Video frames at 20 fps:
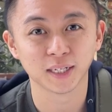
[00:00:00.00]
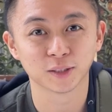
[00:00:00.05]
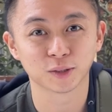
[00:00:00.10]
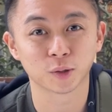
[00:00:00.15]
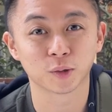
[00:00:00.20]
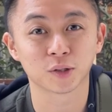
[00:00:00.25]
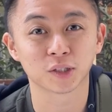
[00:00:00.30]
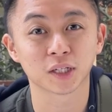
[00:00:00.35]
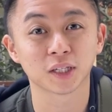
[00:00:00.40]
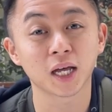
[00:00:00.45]

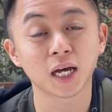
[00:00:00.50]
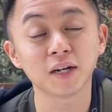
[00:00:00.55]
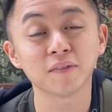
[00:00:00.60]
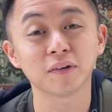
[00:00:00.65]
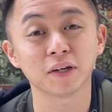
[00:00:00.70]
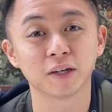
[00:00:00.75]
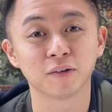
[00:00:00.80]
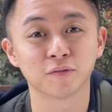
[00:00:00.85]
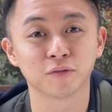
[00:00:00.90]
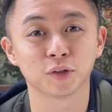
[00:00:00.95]
So there's a lot
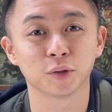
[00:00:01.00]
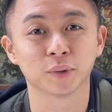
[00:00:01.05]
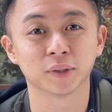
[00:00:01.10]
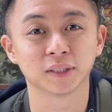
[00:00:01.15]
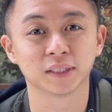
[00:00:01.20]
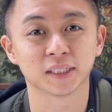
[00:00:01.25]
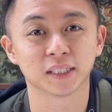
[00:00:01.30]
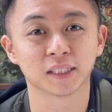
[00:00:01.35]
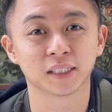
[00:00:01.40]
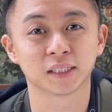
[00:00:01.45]
of
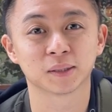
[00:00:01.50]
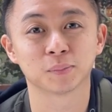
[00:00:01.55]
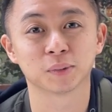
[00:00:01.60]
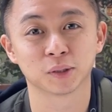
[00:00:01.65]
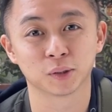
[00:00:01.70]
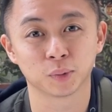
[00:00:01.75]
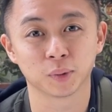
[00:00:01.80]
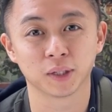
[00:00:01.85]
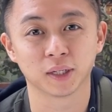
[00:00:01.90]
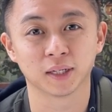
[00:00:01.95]
influences
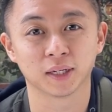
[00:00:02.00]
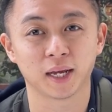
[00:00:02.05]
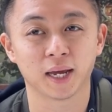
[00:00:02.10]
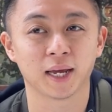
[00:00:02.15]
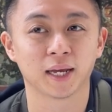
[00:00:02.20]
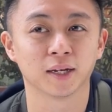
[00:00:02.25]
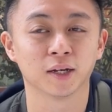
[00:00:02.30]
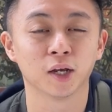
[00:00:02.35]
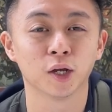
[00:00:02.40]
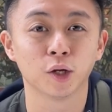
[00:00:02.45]
between,
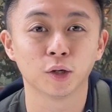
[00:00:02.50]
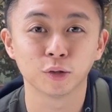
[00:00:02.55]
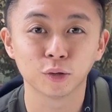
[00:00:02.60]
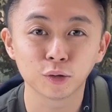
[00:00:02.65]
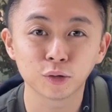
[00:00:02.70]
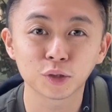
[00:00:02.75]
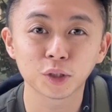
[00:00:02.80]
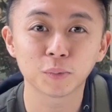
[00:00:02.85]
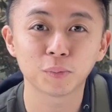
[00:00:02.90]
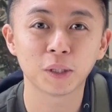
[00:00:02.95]
and
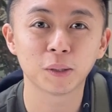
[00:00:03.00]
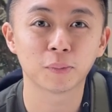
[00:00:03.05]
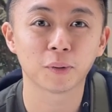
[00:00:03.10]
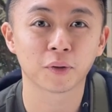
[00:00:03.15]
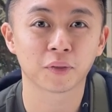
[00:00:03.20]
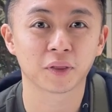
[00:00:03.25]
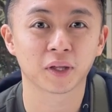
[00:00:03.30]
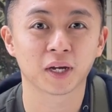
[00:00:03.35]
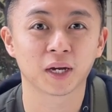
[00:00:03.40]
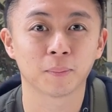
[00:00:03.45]
usually people
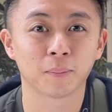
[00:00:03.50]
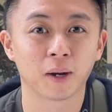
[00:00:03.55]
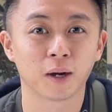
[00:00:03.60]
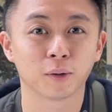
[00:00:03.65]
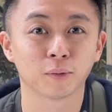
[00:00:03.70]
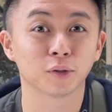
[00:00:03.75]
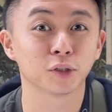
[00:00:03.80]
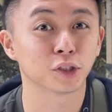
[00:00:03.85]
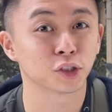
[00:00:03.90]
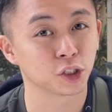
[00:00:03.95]
think
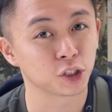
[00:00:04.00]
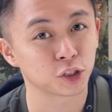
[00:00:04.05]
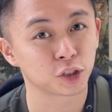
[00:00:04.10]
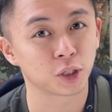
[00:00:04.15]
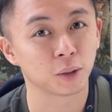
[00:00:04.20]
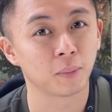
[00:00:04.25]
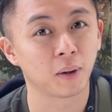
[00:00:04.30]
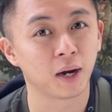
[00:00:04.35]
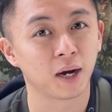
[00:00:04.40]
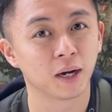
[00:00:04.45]
about shish
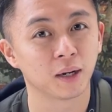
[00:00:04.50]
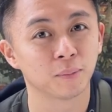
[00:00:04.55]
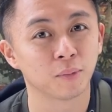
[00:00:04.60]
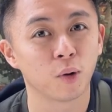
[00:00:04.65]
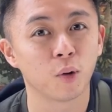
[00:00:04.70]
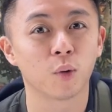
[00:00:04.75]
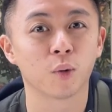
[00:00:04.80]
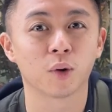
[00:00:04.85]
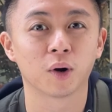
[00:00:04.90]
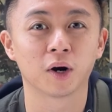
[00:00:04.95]

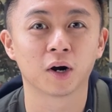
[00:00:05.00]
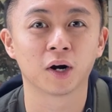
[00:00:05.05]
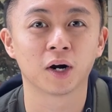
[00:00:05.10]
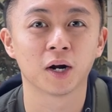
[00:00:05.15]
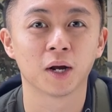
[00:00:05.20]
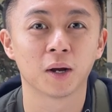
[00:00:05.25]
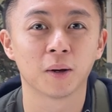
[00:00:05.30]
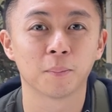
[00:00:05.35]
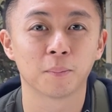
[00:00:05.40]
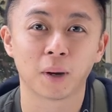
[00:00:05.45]
kebab or
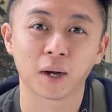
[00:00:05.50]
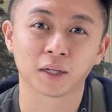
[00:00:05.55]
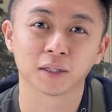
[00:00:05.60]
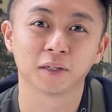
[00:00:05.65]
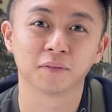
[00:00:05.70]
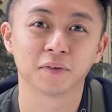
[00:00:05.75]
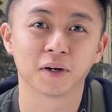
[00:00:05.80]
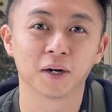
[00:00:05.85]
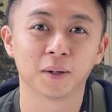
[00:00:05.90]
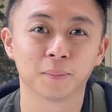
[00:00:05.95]

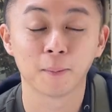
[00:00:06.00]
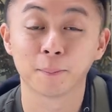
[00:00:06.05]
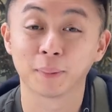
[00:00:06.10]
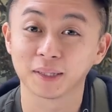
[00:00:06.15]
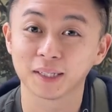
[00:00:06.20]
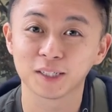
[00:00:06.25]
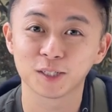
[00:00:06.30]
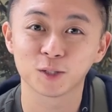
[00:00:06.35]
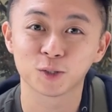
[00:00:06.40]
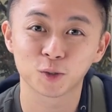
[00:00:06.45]
baklava, but
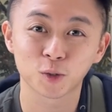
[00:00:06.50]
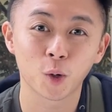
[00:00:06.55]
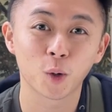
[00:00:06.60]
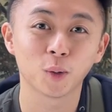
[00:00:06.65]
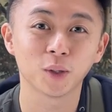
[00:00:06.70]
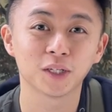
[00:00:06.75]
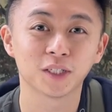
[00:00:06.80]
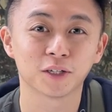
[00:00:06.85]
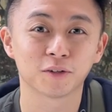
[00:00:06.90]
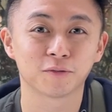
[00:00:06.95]
this is
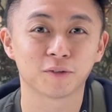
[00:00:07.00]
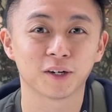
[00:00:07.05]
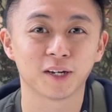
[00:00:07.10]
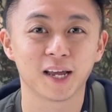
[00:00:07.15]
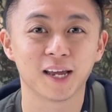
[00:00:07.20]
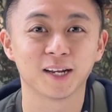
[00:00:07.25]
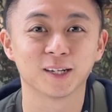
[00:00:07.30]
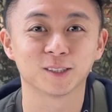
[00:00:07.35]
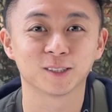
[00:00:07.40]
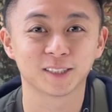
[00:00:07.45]
totally
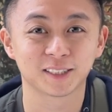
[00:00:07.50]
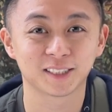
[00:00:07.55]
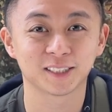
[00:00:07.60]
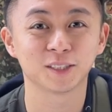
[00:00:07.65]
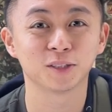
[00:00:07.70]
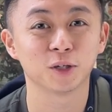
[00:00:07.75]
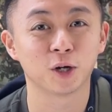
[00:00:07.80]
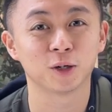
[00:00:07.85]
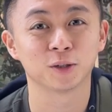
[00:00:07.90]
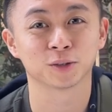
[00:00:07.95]
different and it's
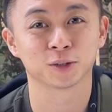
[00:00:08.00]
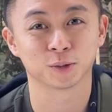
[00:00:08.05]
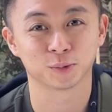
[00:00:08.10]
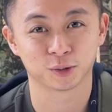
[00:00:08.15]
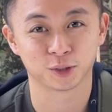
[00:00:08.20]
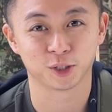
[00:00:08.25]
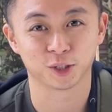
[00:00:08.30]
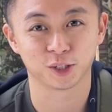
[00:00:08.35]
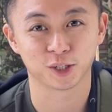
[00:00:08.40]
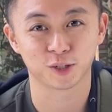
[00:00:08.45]
still also
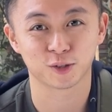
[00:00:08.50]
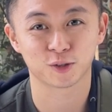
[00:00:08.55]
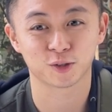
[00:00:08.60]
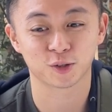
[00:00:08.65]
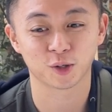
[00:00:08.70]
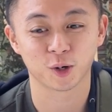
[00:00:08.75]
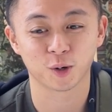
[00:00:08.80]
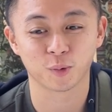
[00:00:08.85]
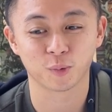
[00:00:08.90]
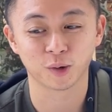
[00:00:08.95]
Turkish.
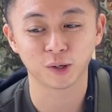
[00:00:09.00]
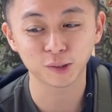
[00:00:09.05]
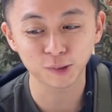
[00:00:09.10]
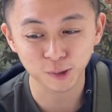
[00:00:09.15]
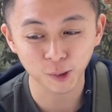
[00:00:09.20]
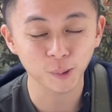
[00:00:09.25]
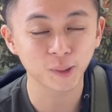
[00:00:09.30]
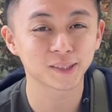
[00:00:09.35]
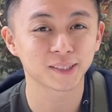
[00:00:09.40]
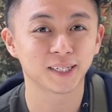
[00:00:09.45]
So we're
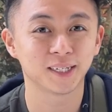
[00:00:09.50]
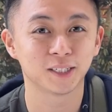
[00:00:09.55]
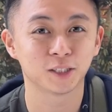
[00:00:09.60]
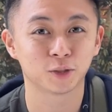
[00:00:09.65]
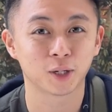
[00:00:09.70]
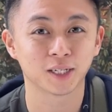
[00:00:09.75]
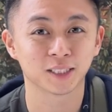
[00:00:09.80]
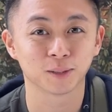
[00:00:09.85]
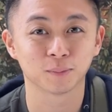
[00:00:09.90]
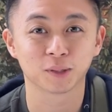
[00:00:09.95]
so excited to
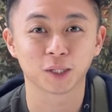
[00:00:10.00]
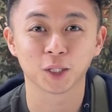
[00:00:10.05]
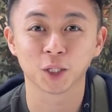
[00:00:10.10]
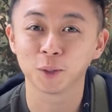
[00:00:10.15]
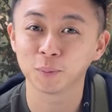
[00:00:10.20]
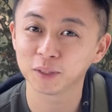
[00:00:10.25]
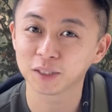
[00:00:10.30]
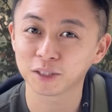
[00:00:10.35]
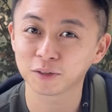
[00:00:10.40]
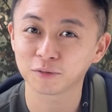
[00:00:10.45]
try something a
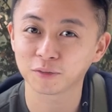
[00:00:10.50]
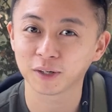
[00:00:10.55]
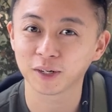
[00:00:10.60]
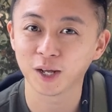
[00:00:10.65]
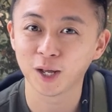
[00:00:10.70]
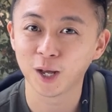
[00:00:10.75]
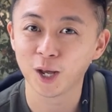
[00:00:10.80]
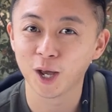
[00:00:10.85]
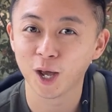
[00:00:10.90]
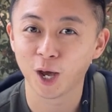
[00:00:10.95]
little bit different
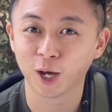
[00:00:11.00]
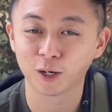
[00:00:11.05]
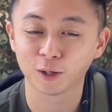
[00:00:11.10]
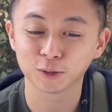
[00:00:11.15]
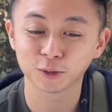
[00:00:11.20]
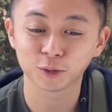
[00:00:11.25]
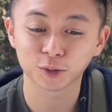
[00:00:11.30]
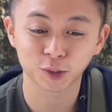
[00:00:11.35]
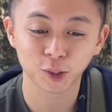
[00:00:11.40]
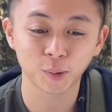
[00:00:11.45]
and
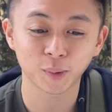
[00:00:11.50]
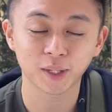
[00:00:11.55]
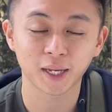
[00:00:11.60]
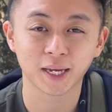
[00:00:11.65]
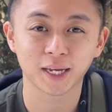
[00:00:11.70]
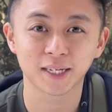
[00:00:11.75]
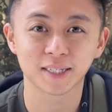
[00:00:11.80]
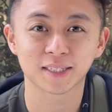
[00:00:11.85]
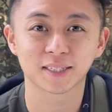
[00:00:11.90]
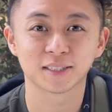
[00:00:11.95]
also
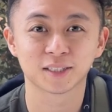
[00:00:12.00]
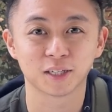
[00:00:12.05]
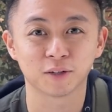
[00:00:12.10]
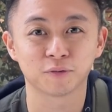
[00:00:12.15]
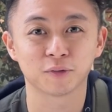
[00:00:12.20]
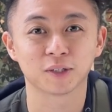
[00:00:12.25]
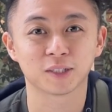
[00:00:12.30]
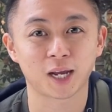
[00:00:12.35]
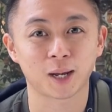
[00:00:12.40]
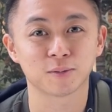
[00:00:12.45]
showcase
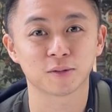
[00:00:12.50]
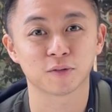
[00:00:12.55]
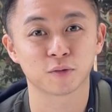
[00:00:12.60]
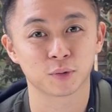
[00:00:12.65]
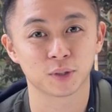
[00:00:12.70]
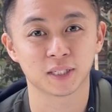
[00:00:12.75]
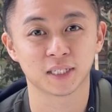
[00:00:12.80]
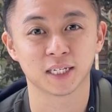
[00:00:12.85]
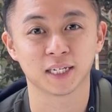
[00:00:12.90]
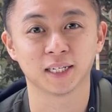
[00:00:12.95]
different types of
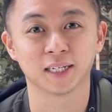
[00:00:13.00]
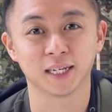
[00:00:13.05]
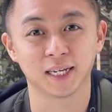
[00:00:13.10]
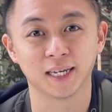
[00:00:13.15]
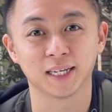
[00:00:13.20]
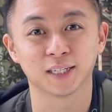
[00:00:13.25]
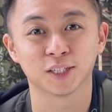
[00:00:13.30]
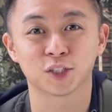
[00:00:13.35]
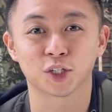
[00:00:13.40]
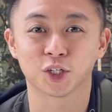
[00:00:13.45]
cuisine
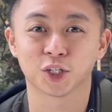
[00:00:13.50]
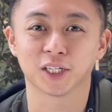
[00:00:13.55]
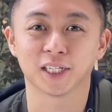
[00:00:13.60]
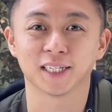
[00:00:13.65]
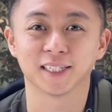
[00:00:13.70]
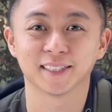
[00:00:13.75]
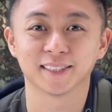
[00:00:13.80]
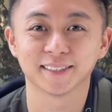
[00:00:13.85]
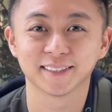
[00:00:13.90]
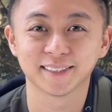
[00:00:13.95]
in
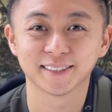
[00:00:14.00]
Turkey.